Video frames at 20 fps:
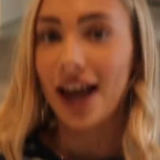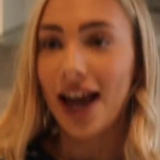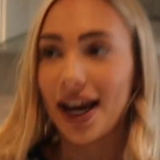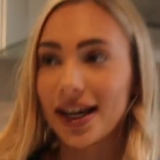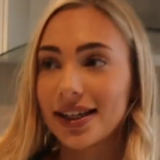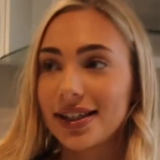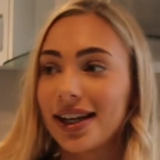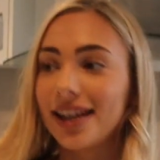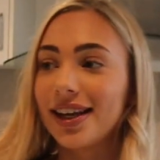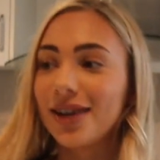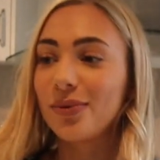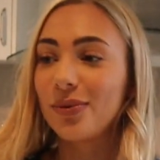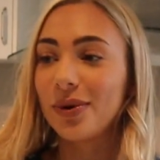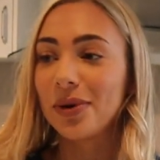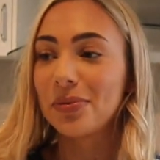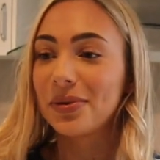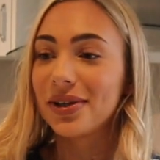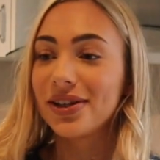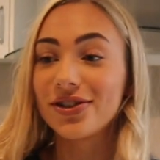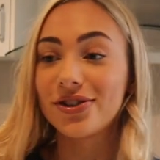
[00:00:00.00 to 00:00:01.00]
I accidentally
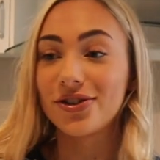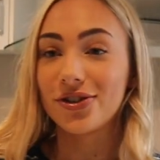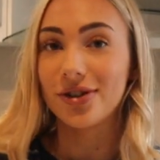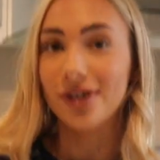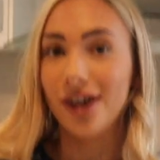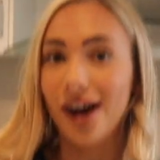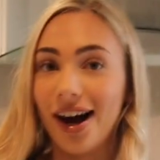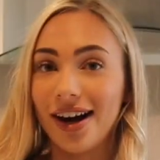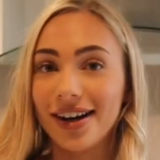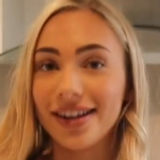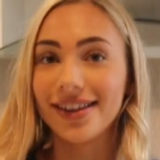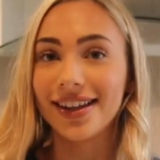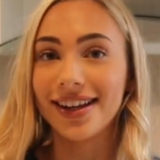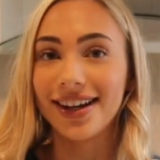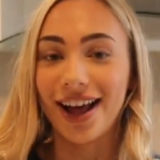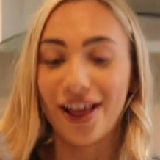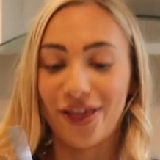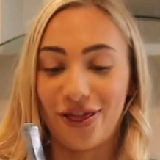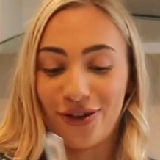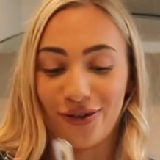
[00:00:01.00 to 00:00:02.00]
whipped it too hard and then
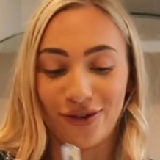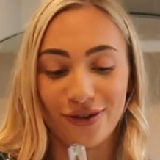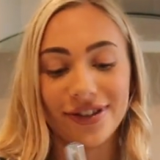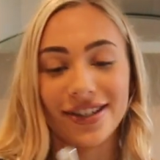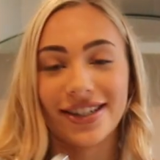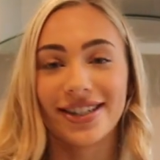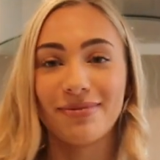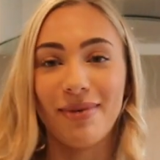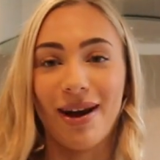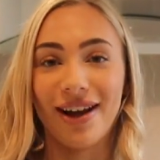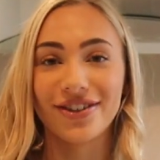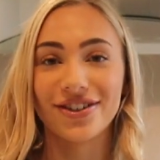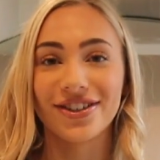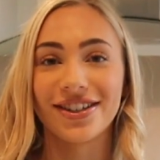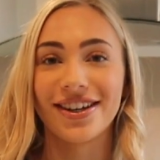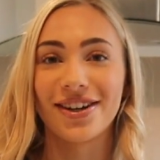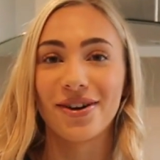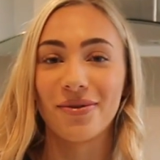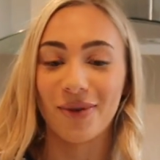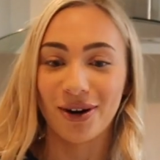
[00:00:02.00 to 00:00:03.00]
I threw the
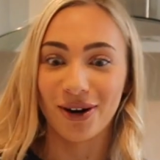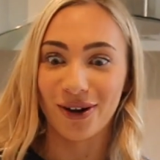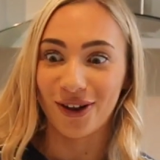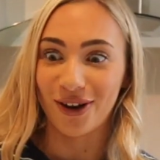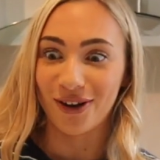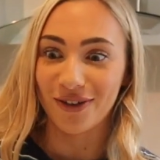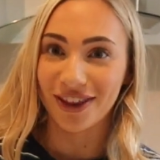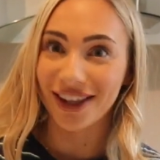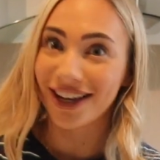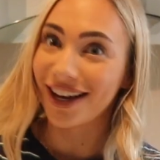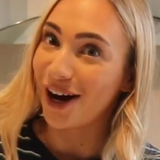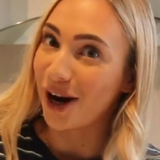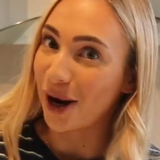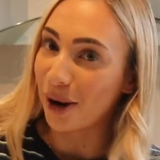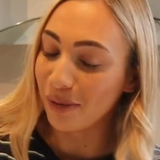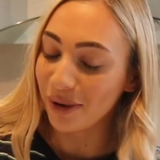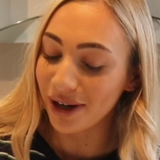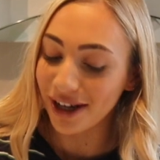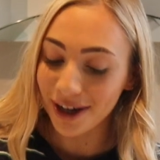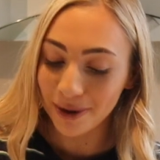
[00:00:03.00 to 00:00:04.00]
spatula and it went all over the
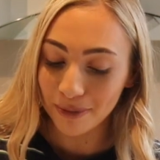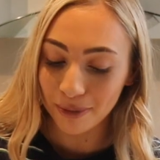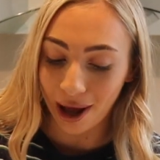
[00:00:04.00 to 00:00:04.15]
carpet.